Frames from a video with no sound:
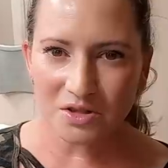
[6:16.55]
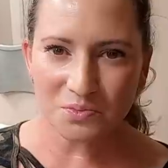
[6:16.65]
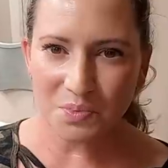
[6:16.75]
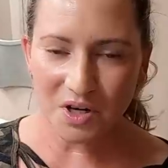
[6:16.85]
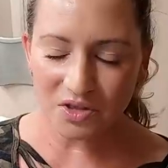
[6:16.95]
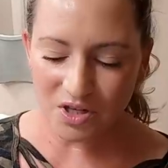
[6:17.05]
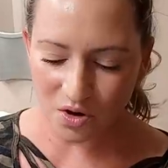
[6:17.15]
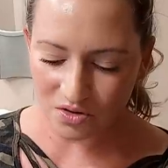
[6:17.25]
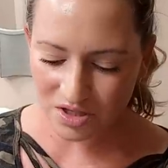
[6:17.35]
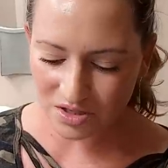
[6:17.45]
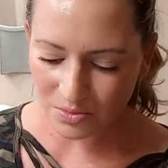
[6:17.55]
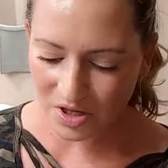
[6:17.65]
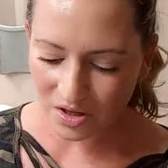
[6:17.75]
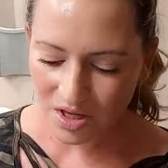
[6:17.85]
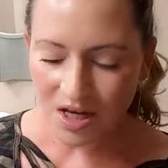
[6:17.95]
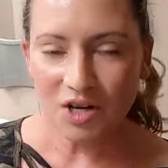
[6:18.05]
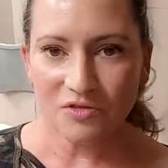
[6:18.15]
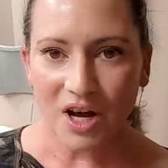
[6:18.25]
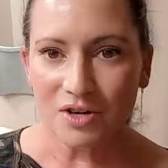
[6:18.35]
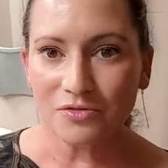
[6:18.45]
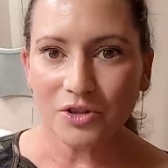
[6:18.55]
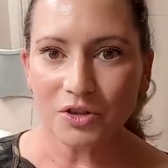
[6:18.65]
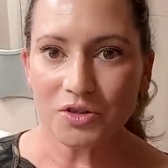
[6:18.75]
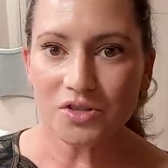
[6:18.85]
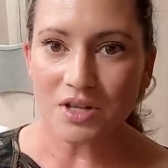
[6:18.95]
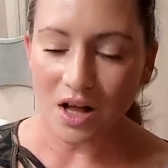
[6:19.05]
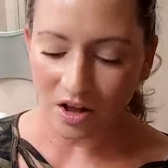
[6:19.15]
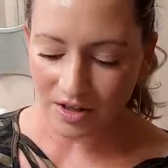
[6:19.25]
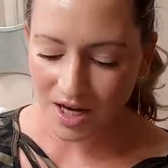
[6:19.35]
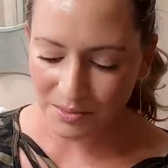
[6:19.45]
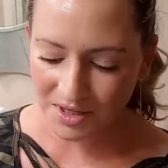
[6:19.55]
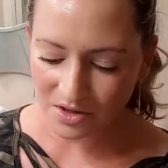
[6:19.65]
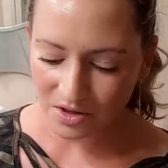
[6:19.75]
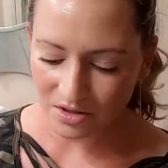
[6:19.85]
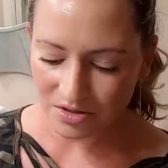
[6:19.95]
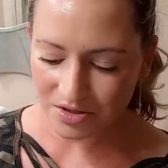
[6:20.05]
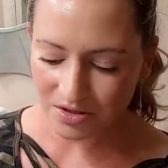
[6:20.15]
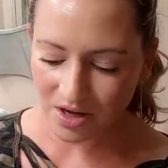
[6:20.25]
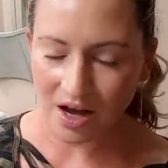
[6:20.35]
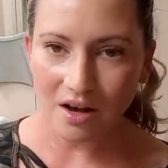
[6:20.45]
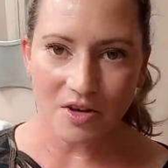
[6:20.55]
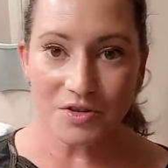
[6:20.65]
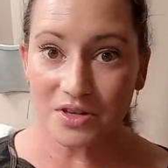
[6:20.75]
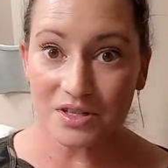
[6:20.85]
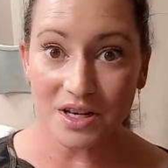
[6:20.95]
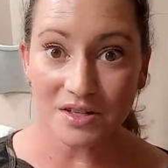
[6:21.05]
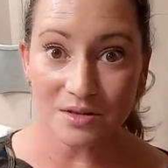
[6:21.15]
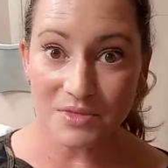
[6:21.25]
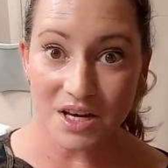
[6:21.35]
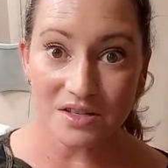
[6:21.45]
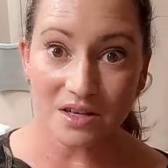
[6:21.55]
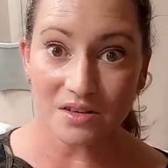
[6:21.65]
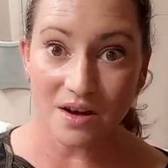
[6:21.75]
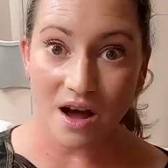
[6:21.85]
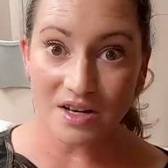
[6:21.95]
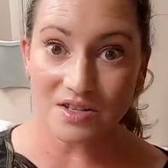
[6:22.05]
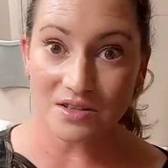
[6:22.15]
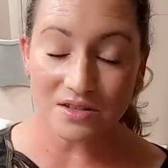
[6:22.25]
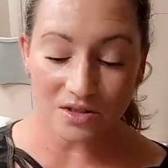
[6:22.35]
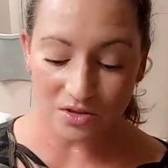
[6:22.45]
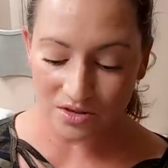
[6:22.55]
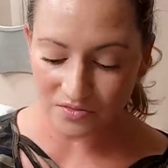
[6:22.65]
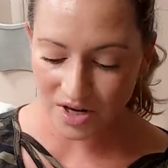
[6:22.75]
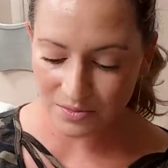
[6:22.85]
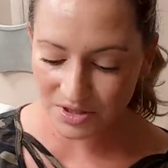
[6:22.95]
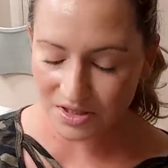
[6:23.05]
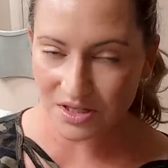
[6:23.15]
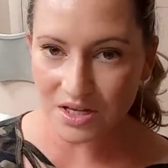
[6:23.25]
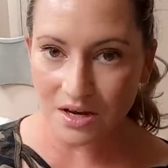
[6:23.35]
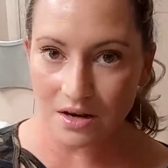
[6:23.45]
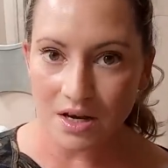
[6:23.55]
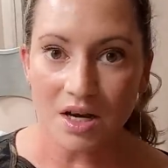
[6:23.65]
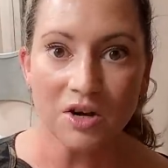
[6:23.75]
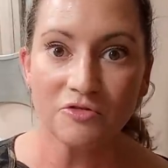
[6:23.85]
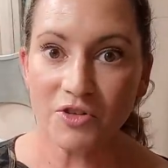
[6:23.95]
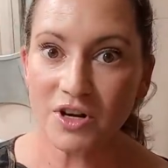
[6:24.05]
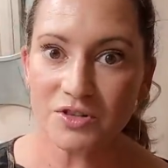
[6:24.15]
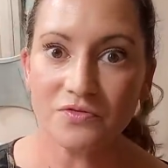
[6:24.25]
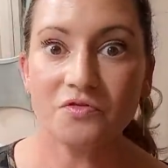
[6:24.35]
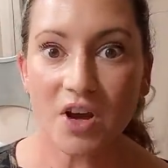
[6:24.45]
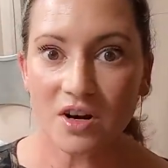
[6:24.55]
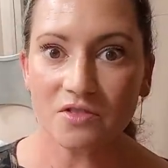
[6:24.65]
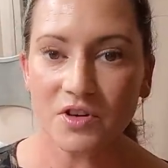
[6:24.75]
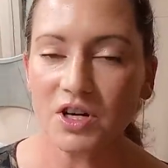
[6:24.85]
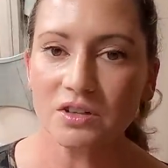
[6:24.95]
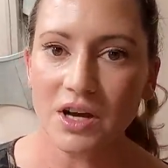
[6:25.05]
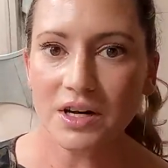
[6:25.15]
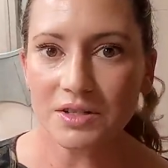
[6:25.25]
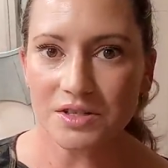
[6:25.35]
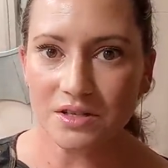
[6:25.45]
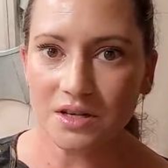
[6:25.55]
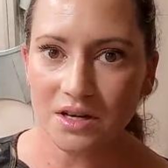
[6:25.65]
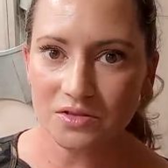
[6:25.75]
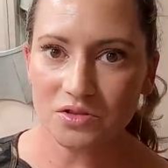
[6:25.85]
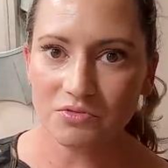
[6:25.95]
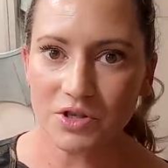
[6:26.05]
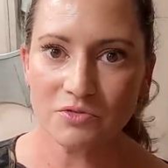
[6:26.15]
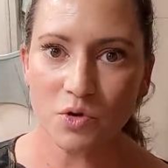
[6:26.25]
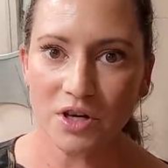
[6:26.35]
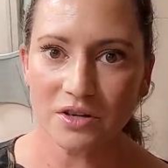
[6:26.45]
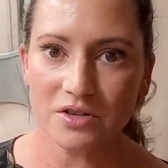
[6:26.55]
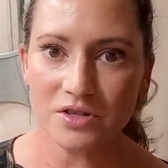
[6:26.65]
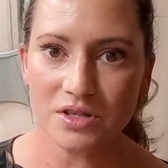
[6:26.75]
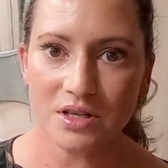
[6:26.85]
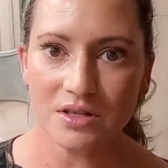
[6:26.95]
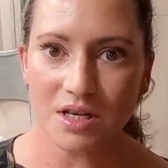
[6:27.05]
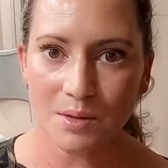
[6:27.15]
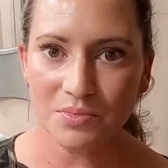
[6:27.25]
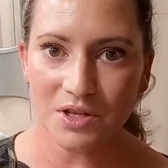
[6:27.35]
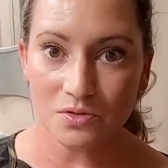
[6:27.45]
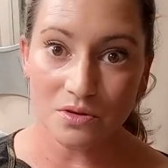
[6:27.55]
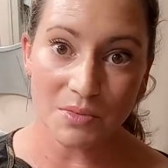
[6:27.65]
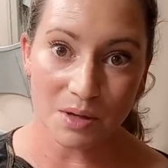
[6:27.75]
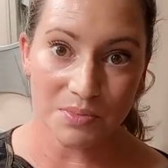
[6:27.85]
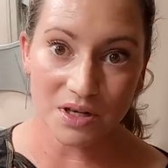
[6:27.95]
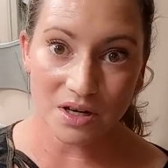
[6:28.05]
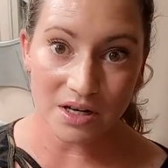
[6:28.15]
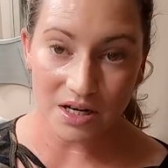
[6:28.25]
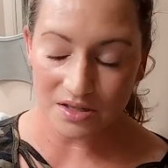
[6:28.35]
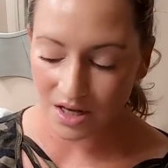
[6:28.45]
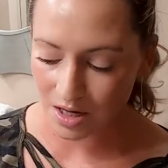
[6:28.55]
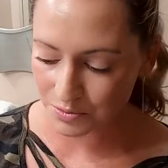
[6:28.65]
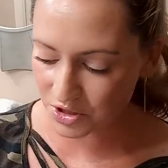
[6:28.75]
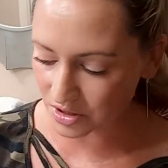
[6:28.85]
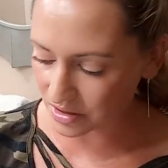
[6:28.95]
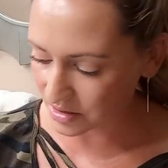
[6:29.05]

It's barely noticeable. Five filters, all chemicals. Uh, also contains some nice antioxidants, including vitamin C. Feels very, very light on skin. So if you have oilier skin type, this one might be a nice option.